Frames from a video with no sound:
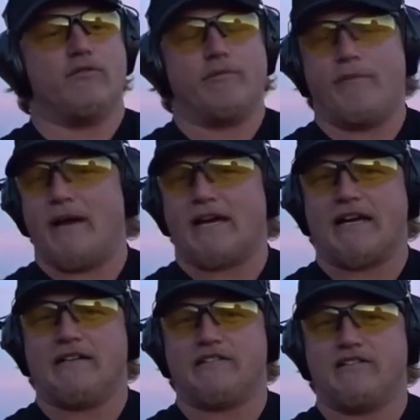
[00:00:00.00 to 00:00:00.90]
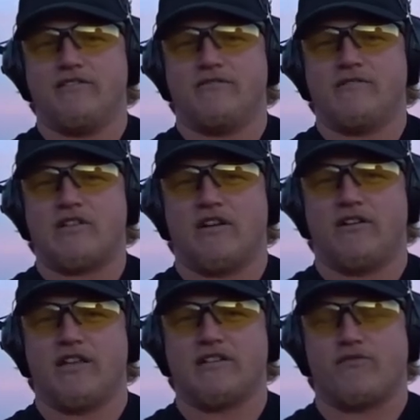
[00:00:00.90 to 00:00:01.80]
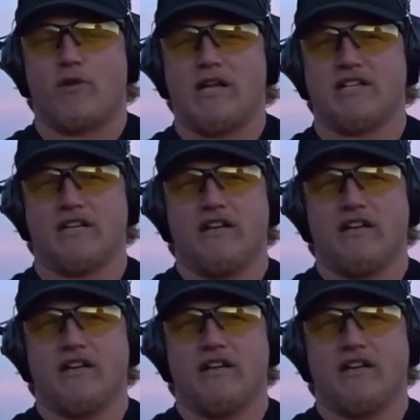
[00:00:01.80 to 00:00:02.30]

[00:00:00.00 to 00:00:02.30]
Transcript: we'll be back out soon. So thanks for watching.